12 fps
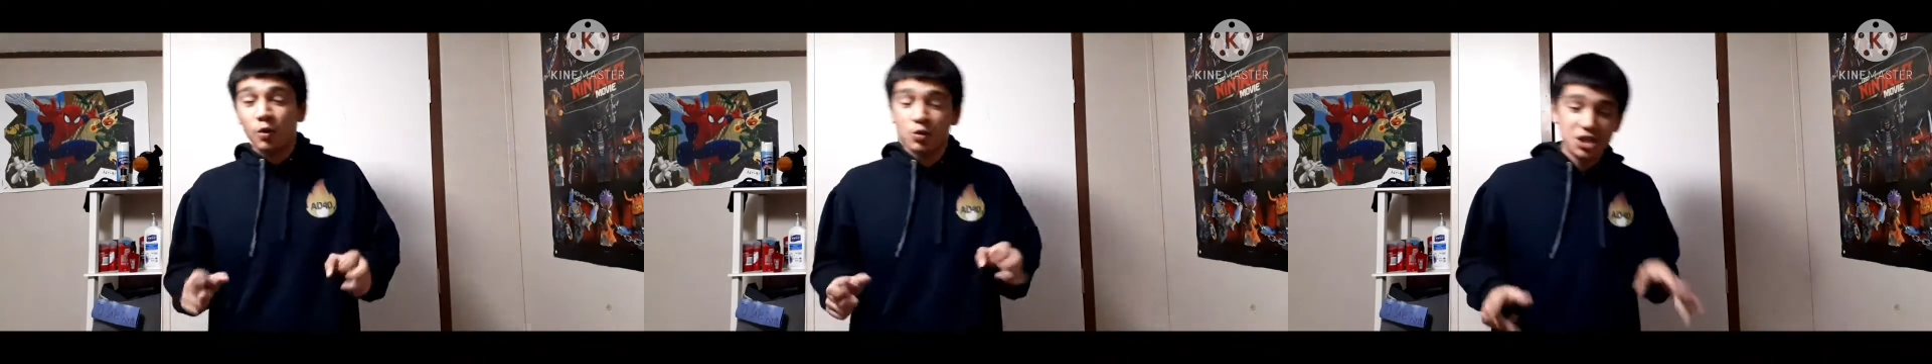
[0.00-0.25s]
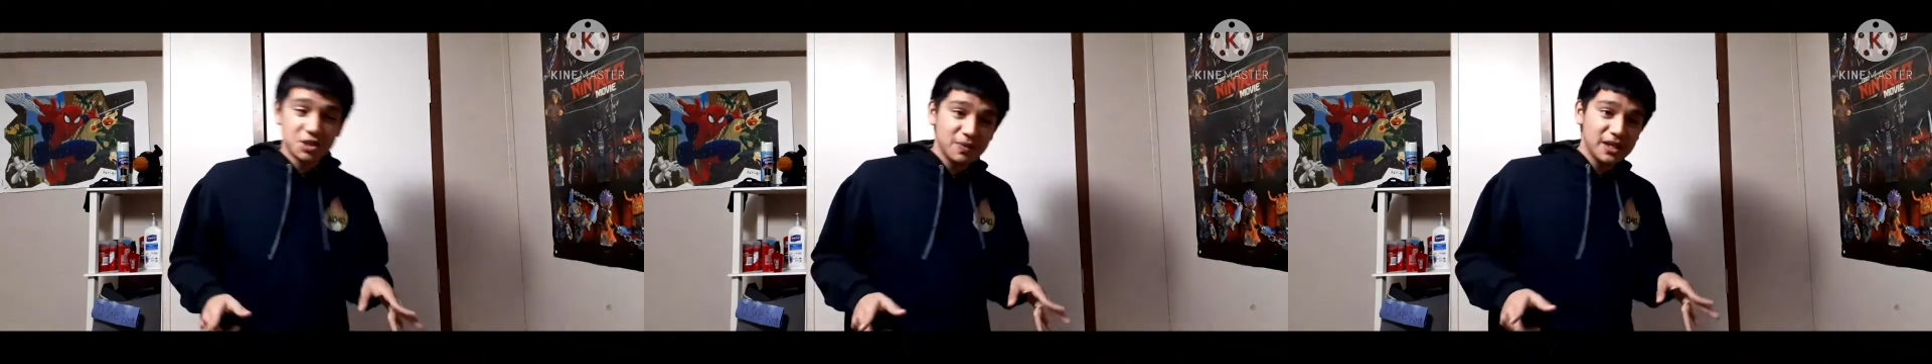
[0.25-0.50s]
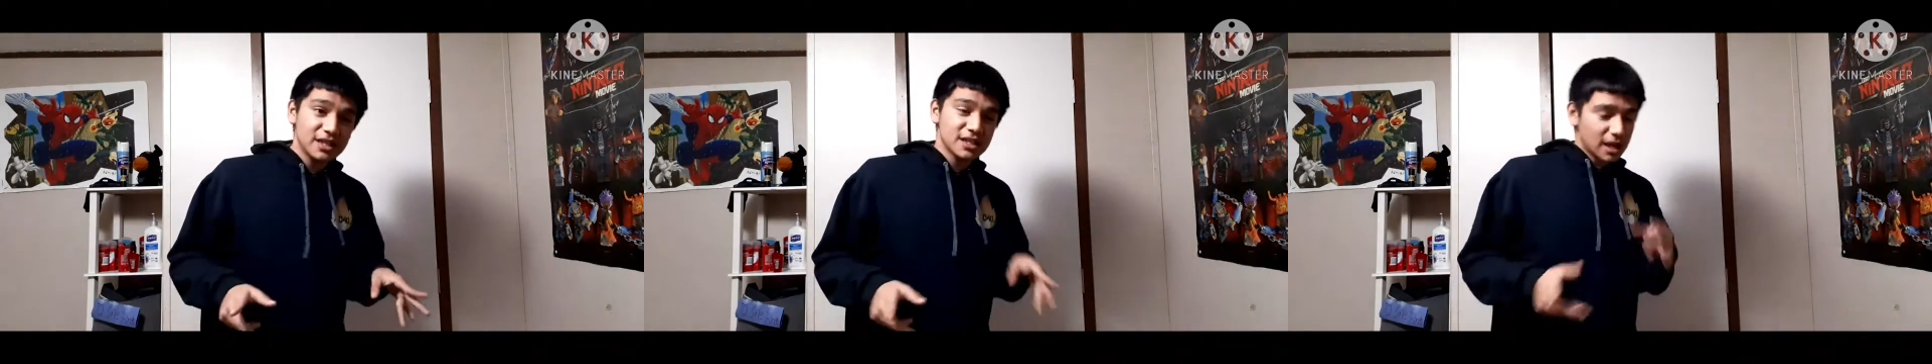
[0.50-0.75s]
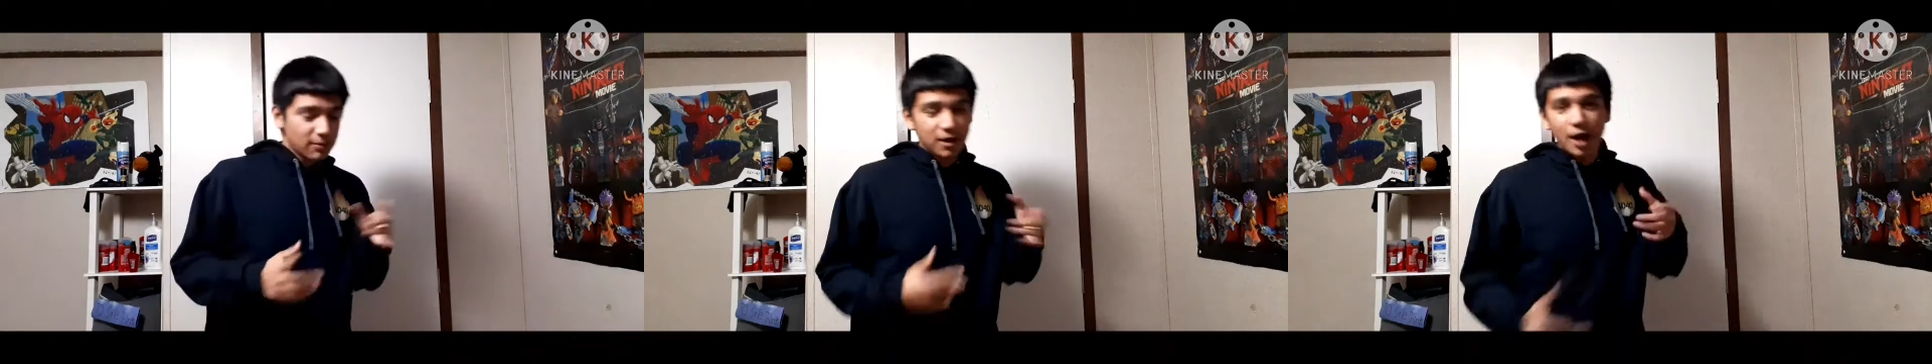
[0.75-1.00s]
Which means
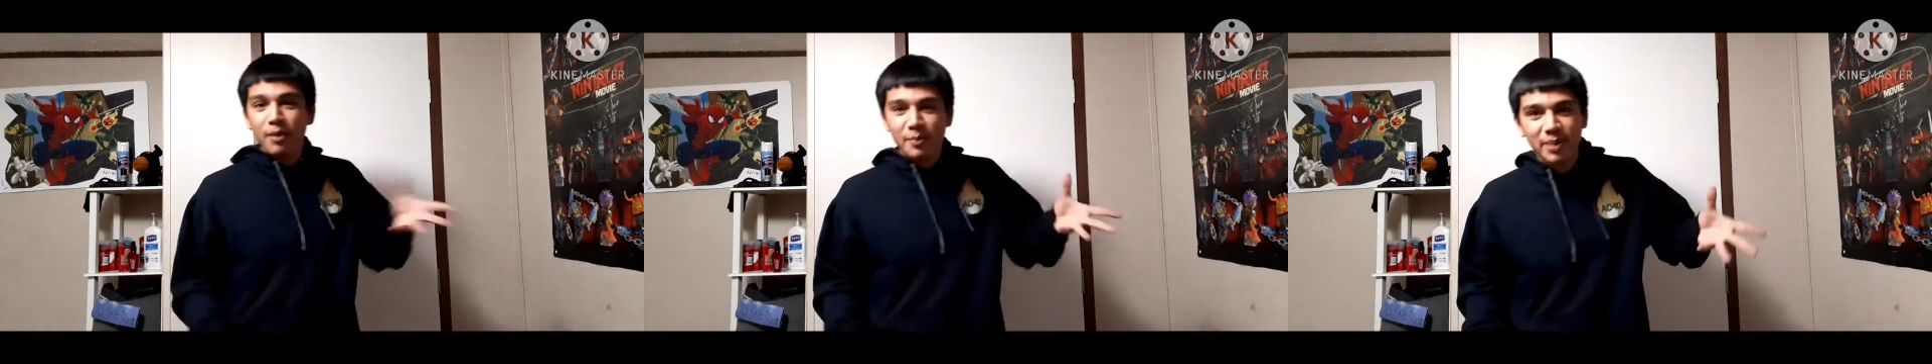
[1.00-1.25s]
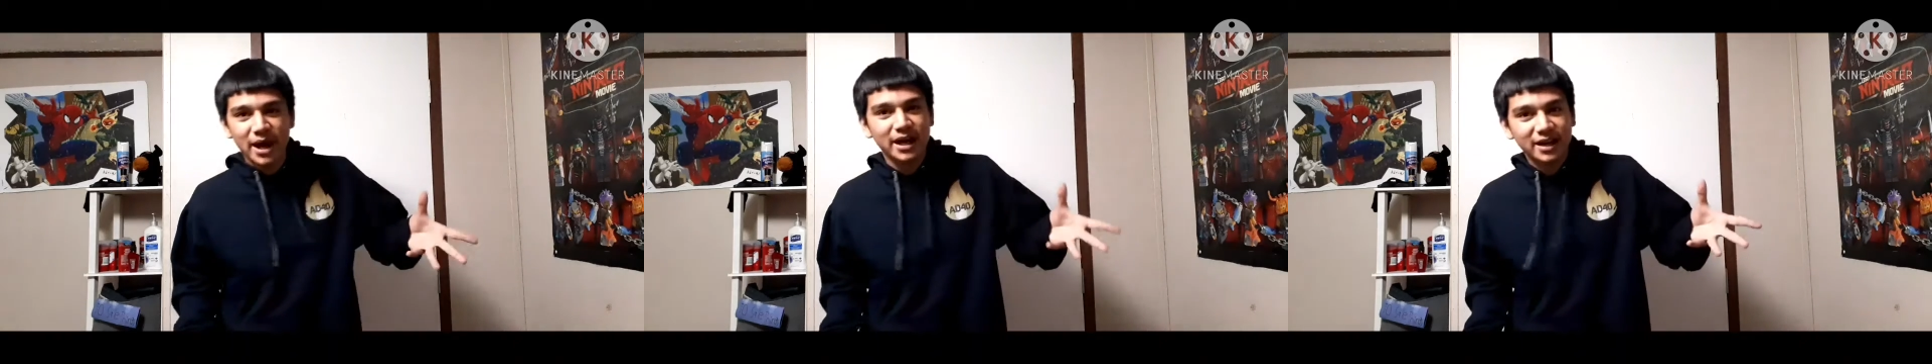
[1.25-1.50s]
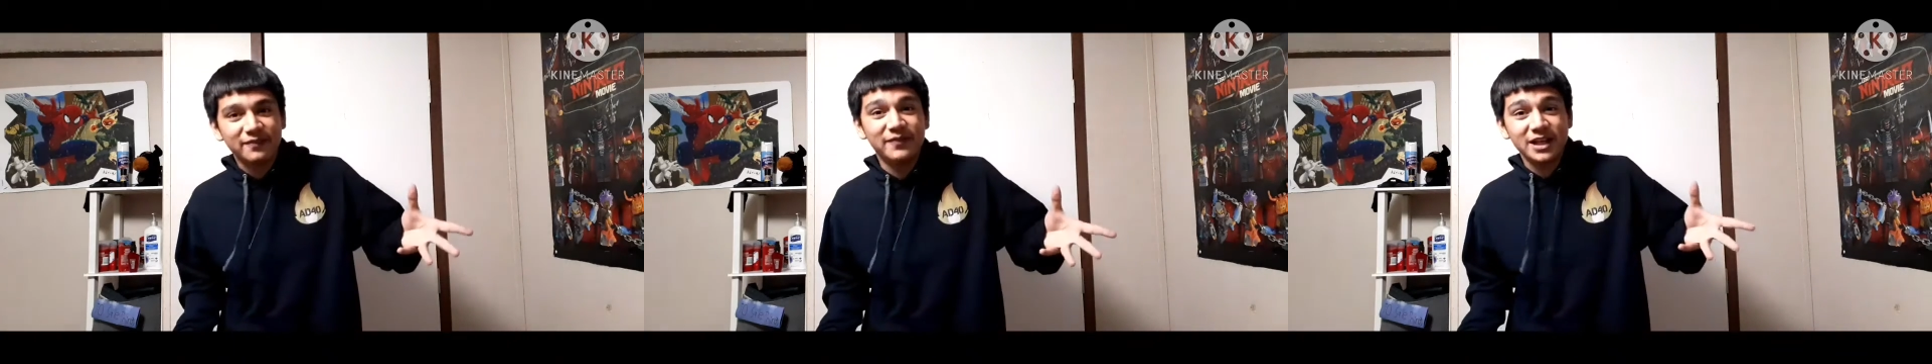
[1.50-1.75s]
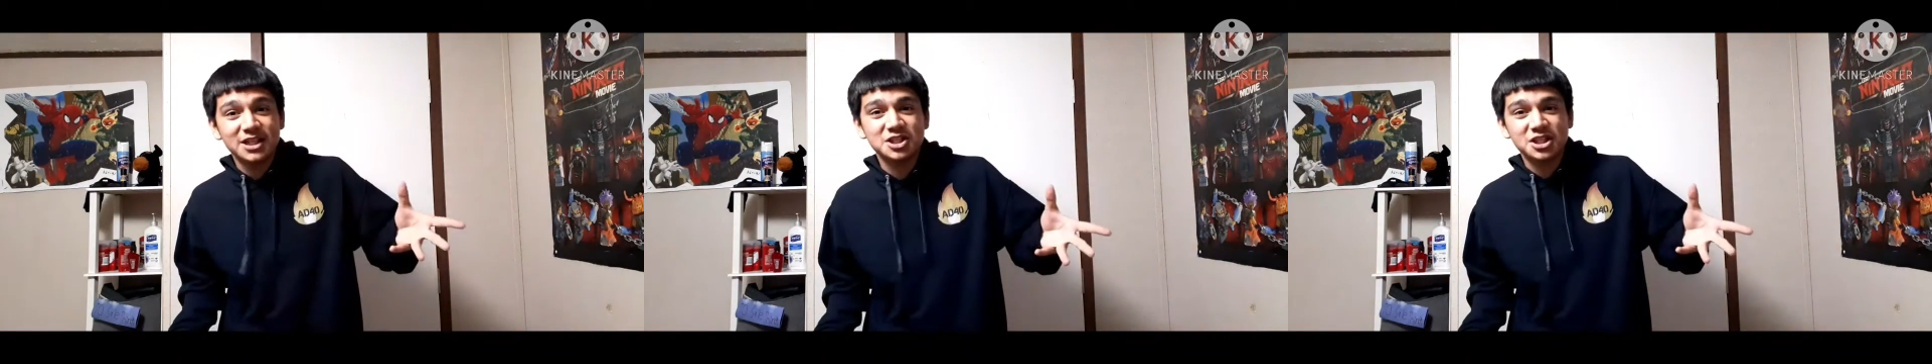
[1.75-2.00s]
I'm coming back
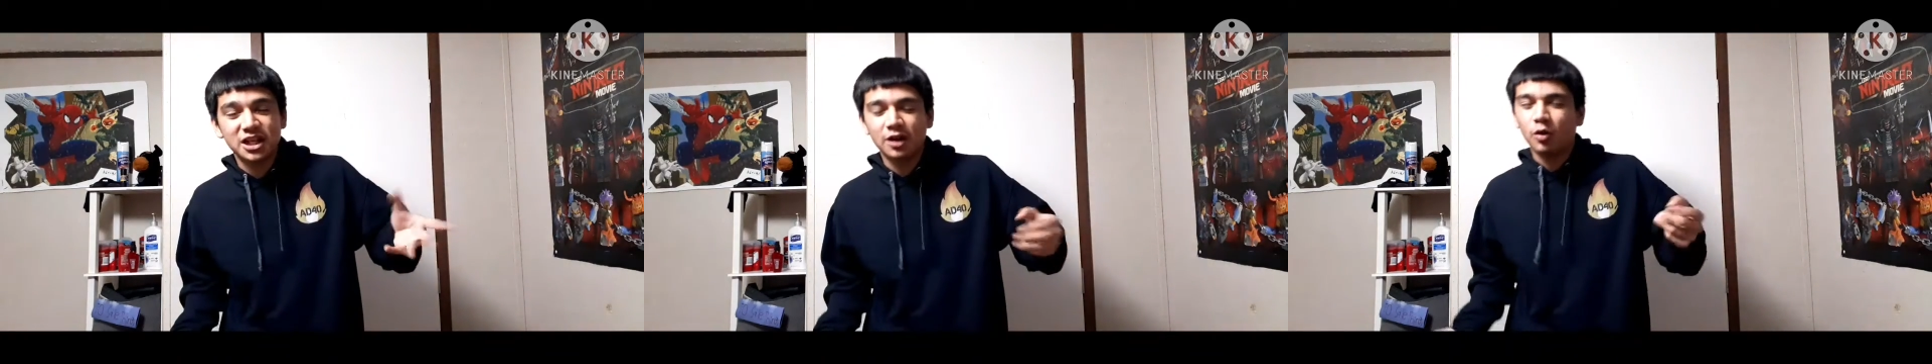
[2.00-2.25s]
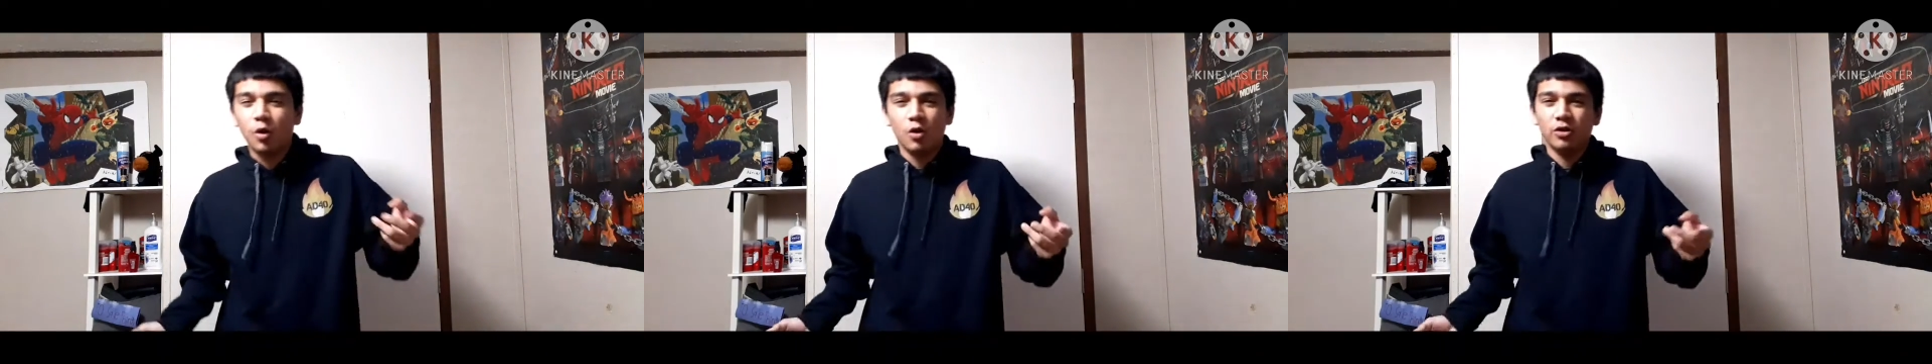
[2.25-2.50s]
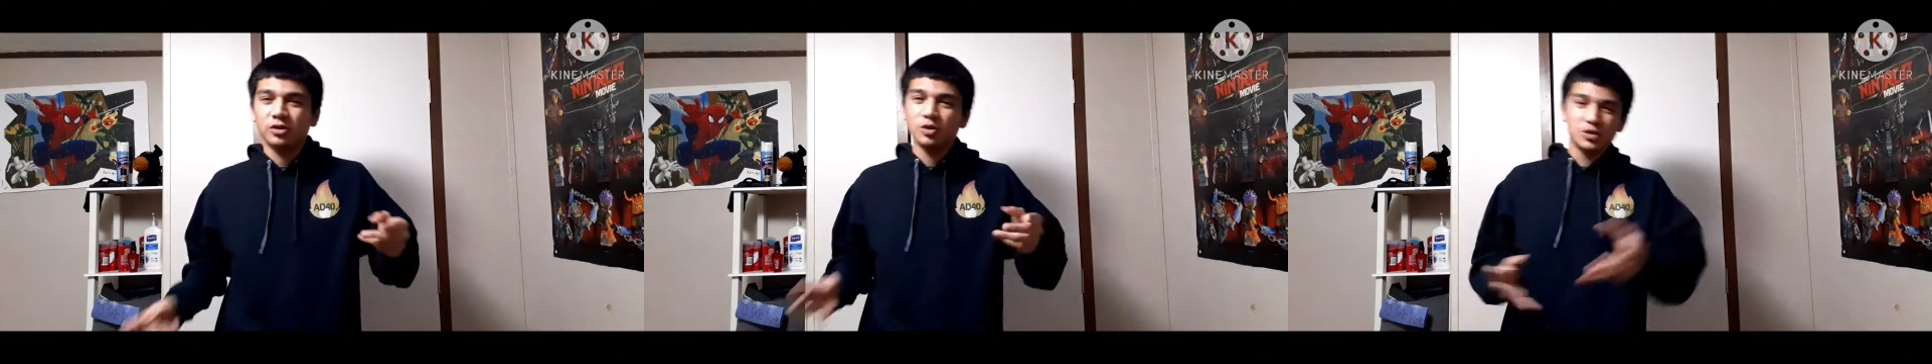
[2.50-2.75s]
eventually, of course.